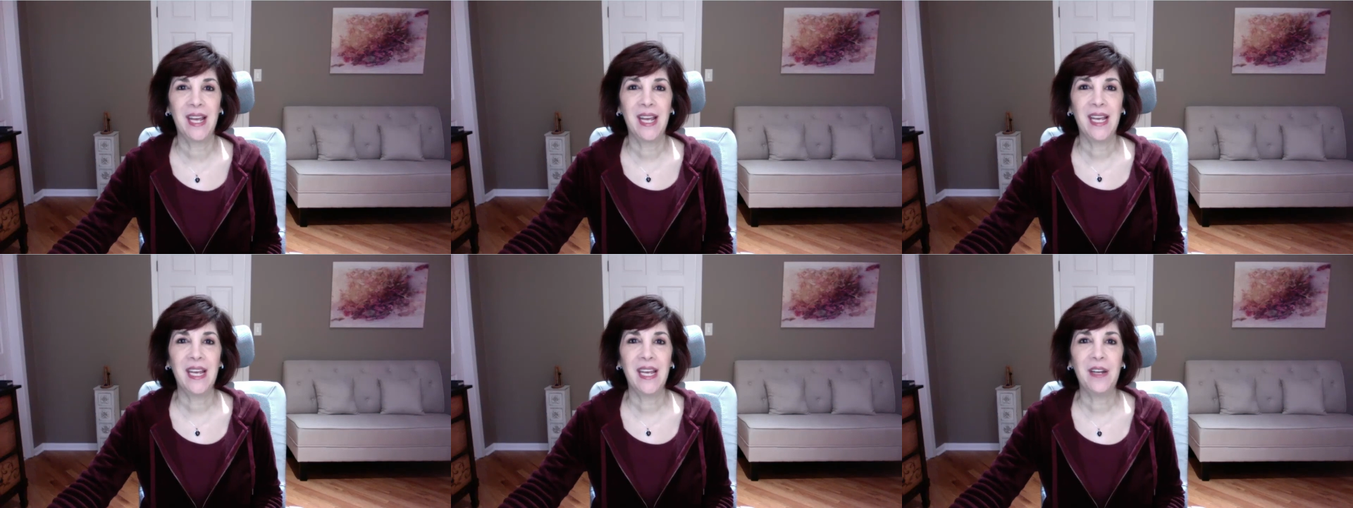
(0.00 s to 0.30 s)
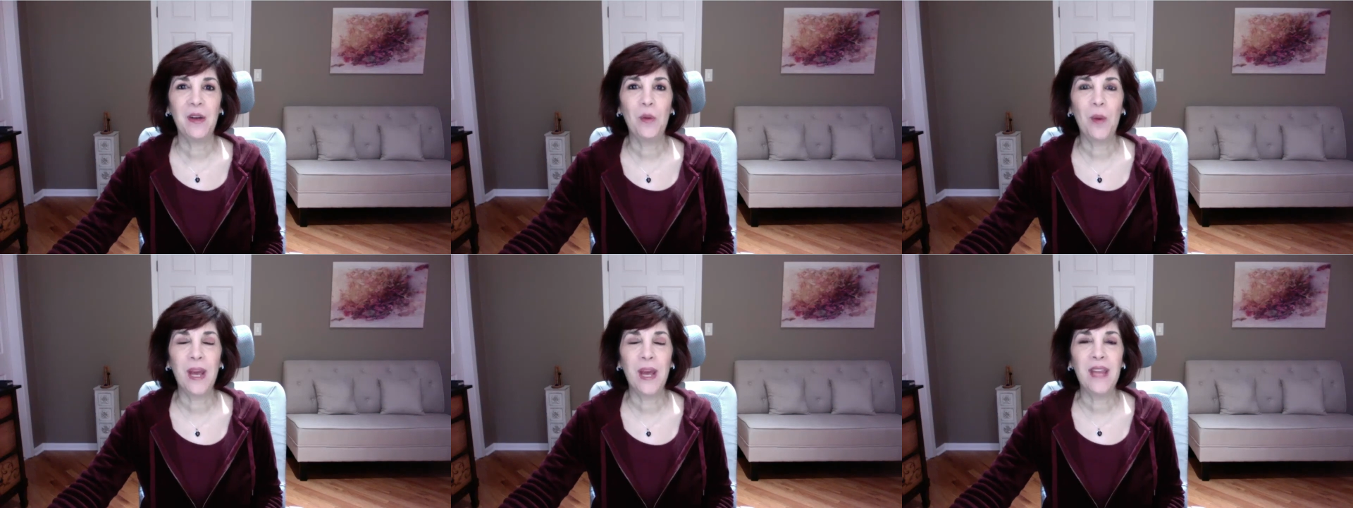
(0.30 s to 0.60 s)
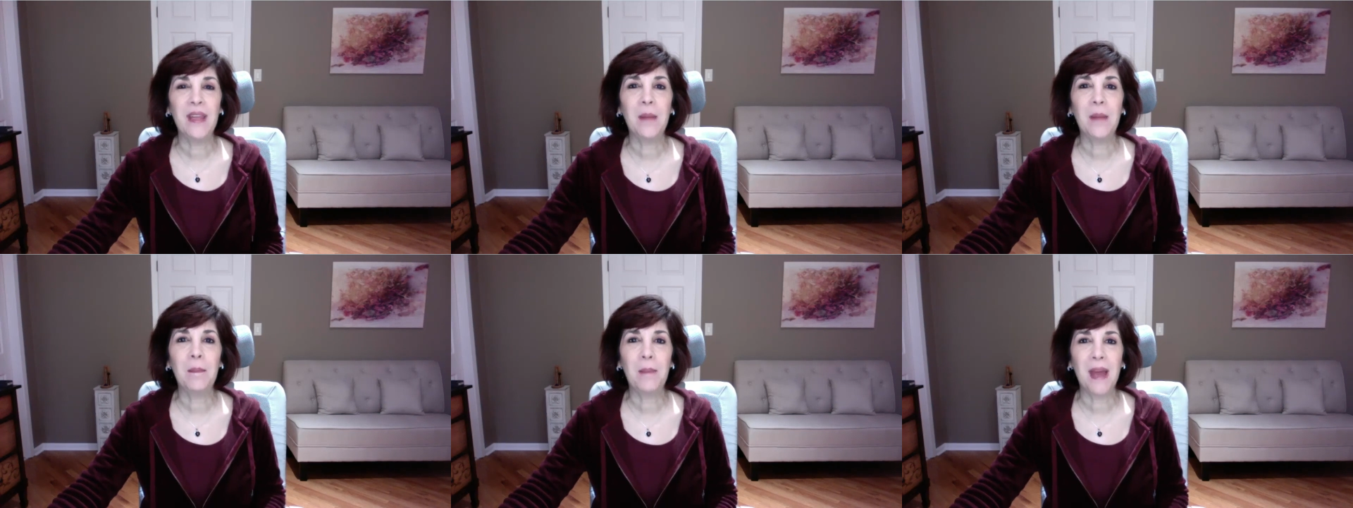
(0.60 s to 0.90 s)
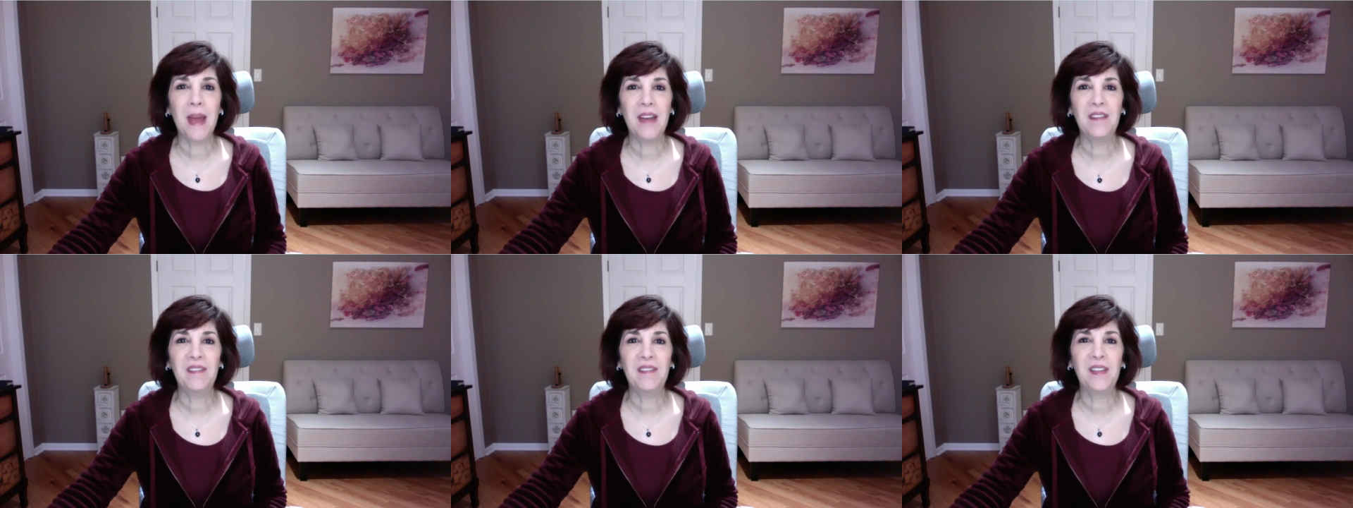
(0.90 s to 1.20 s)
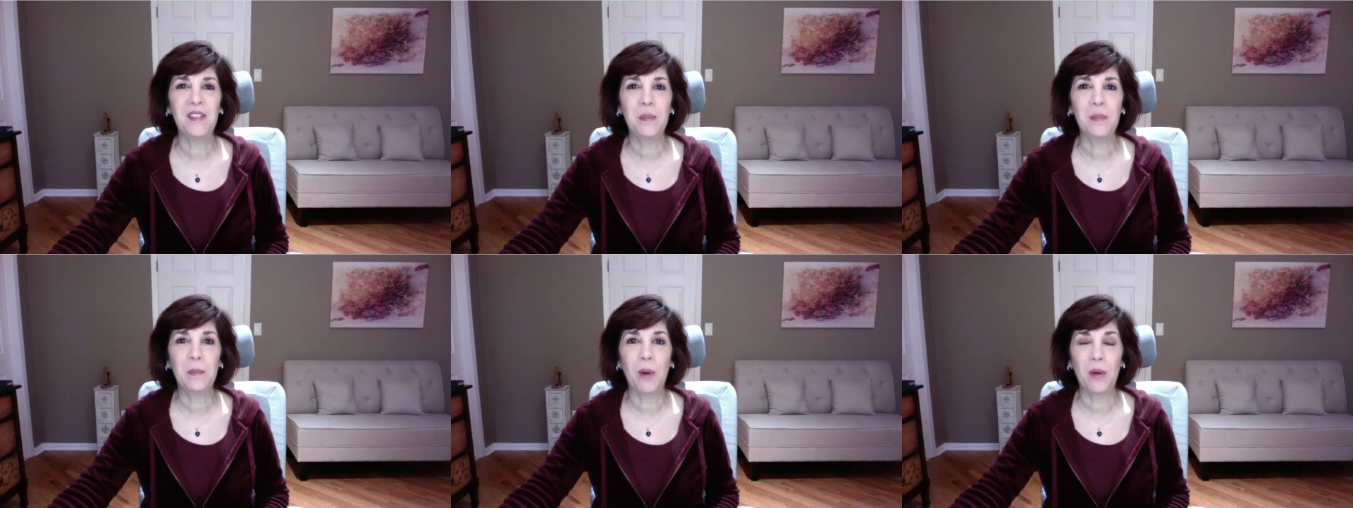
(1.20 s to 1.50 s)
in a way that
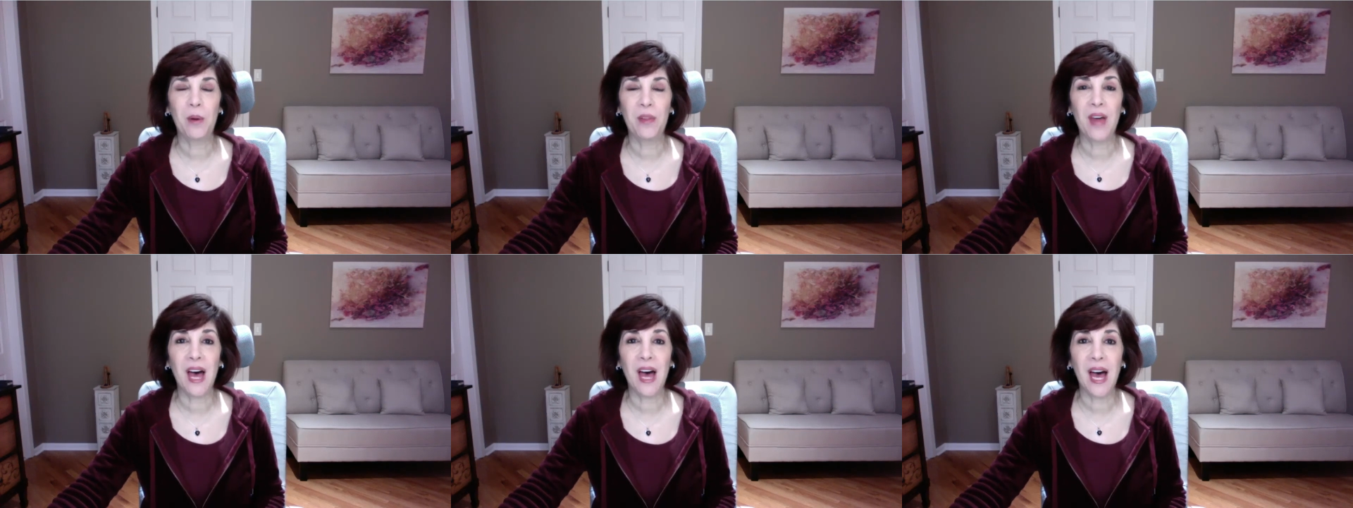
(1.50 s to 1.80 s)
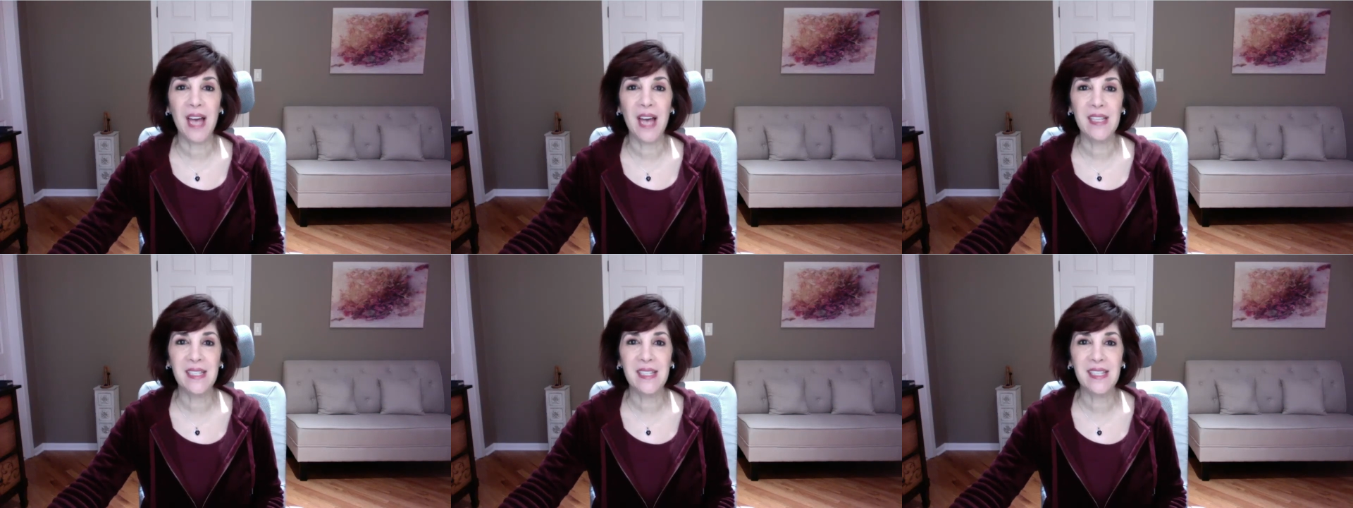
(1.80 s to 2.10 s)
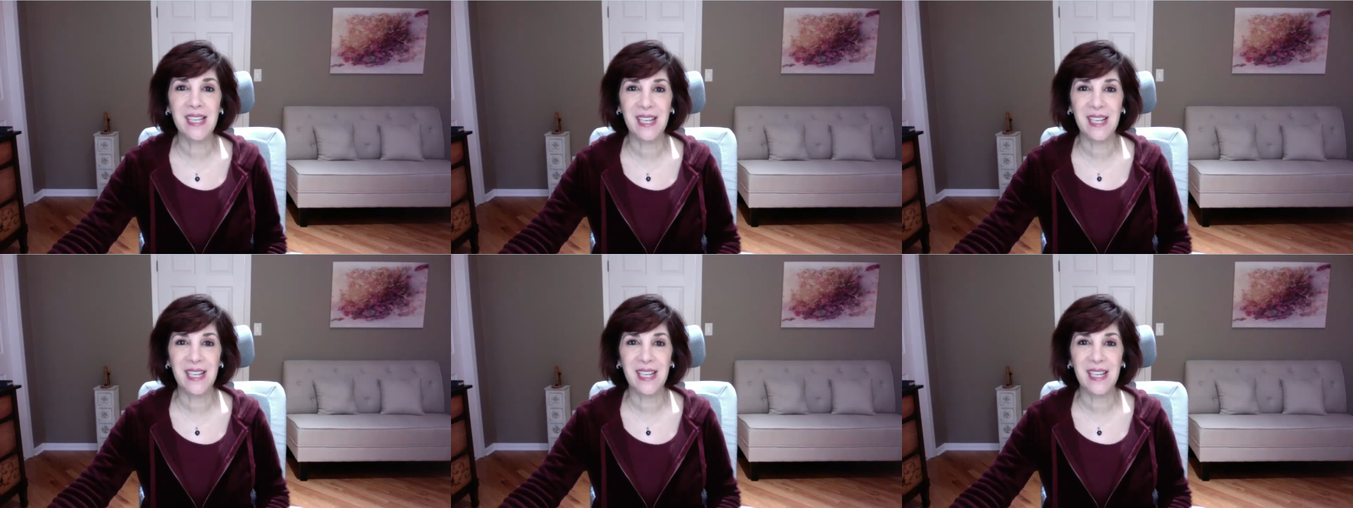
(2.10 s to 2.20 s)
benefits both us